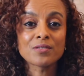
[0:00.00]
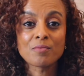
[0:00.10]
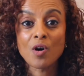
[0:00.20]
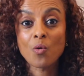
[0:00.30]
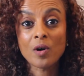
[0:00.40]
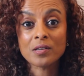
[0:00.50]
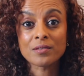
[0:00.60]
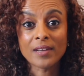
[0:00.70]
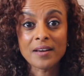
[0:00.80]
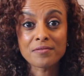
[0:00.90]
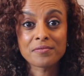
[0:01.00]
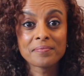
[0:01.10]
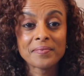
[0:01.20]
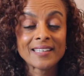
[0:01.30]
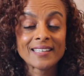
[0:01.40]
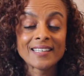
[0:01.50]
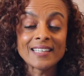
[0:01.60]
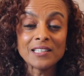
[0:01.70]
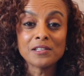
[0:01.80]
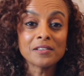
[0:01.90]
from all walks of life,
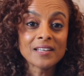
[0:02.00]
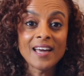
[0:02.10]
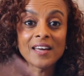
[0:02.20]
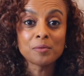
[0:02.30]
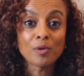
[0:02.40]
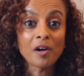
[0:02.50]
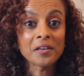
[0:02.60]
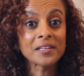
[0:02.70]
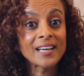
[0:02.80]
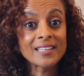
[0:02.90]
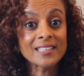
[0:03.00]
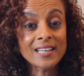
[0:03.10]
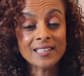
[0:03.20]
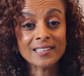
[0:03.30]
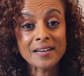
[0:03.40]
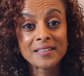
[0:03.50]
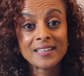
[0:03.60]
here and abroad, and in Eritrea.